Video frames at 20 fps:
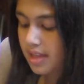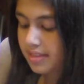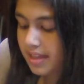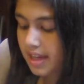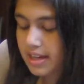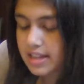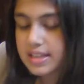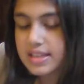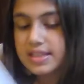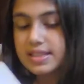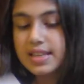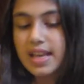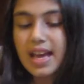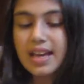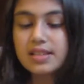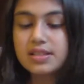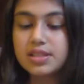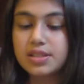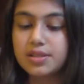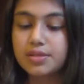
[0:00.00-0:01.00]
that he
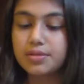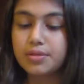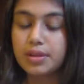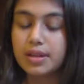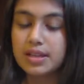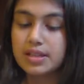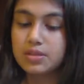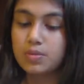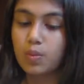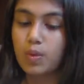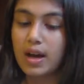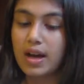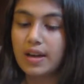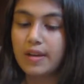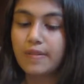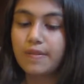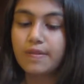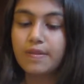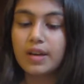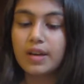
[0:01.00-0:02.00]
said to his wife,